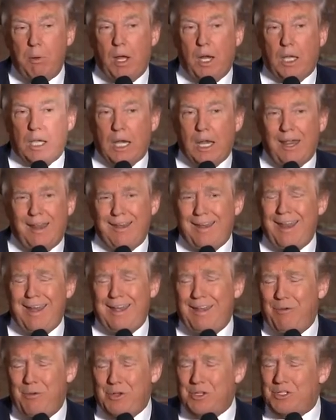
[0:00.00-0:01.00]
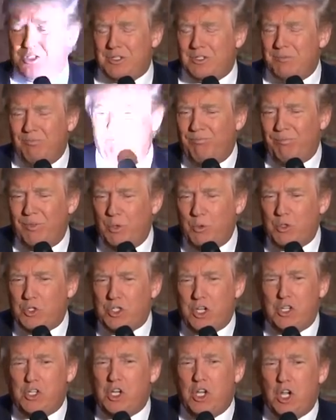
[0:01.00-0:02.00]
But, and it was
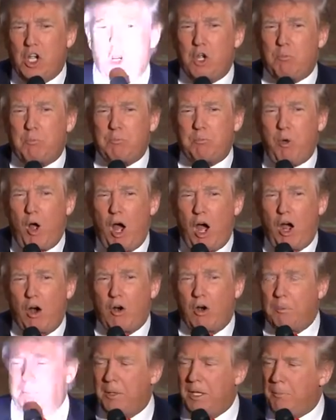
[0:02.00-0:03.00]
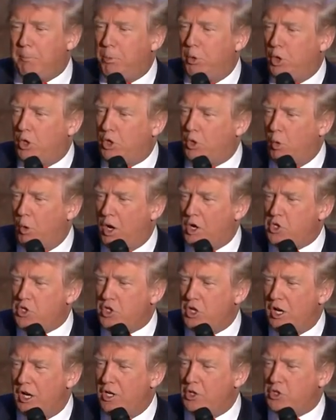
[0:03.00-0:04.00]
such a horribly put
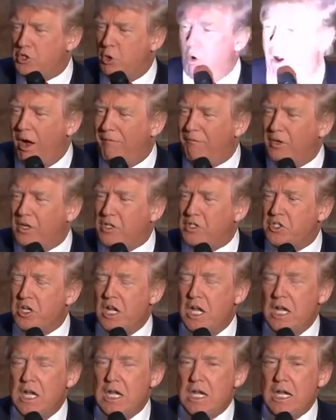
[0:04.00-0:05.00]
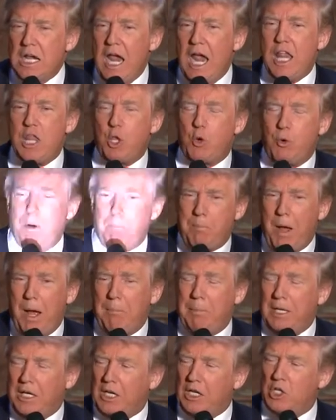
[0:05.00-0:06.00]
question and so obvious. And the
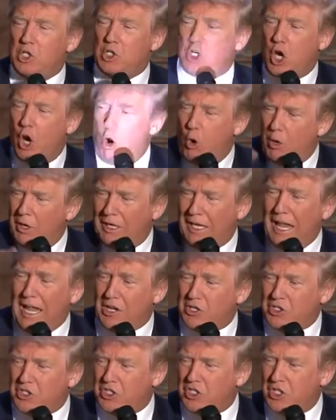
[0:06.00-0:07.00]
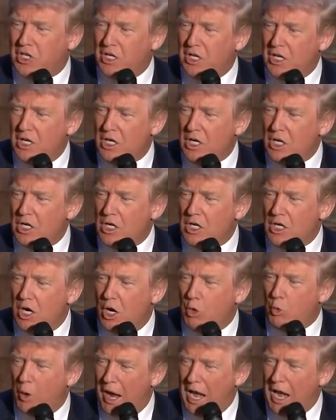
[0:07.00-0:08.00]
Republicans coalesced
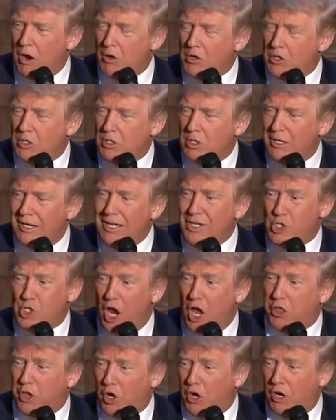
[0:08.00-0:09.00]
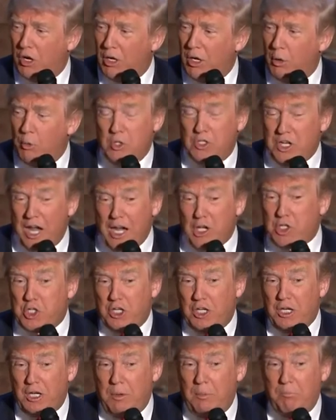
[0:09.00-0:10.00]
around each other. It was
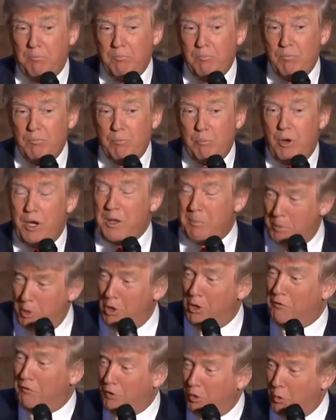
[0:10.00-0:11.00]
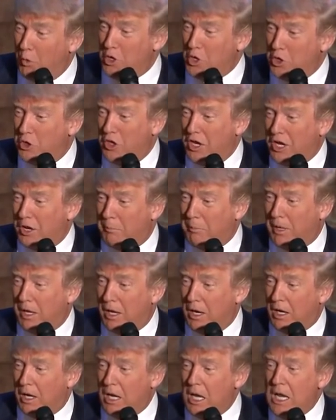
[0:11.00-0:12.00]
actually pretty beautiful when you think
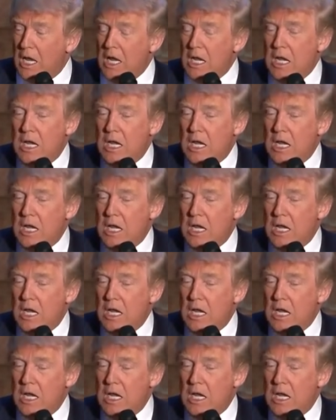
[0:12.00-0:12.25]
about it.